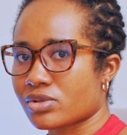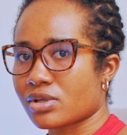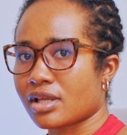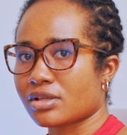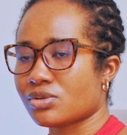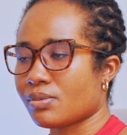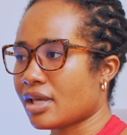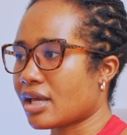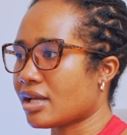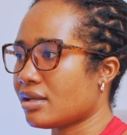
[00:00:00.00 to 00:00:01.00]
so that you
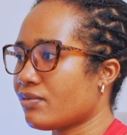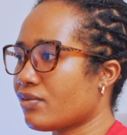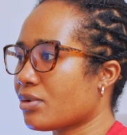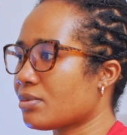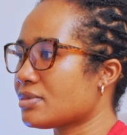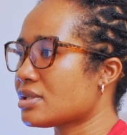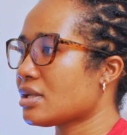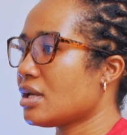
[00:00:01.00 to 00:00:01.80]
make an informed